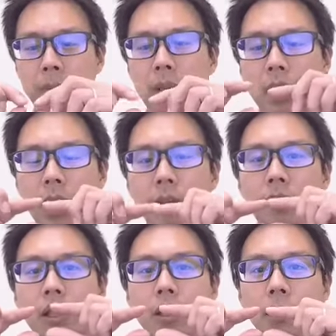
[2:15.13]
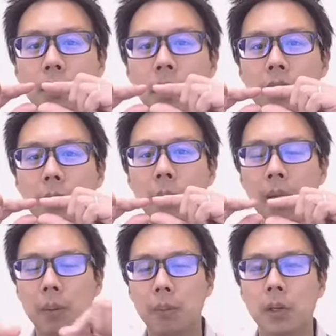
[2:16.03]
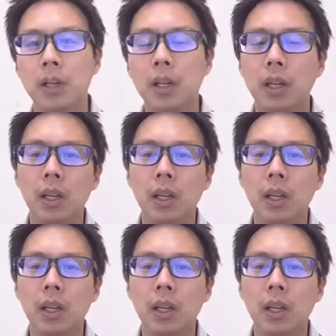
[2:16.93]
have a little piece of paper